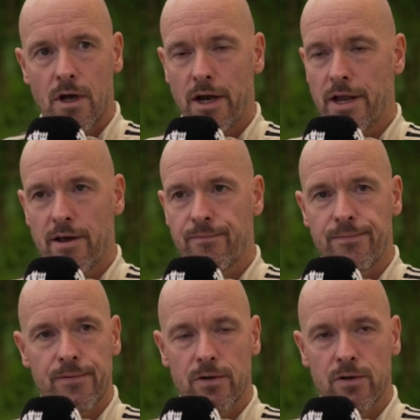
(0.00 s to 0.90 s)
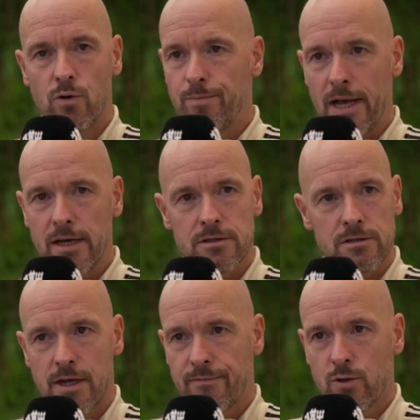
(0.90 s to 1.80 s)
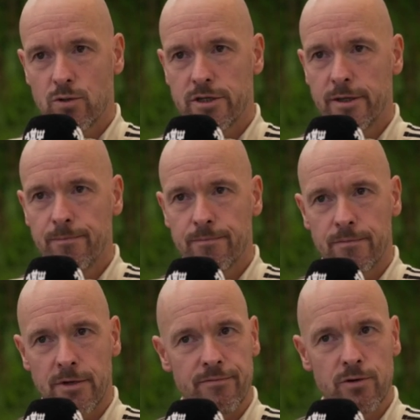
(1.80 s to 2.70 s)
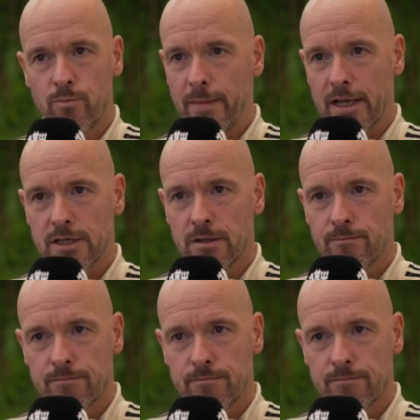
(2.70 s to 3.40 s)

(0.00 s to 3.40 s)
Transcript: They have good players, they have a good team, they have a good manager.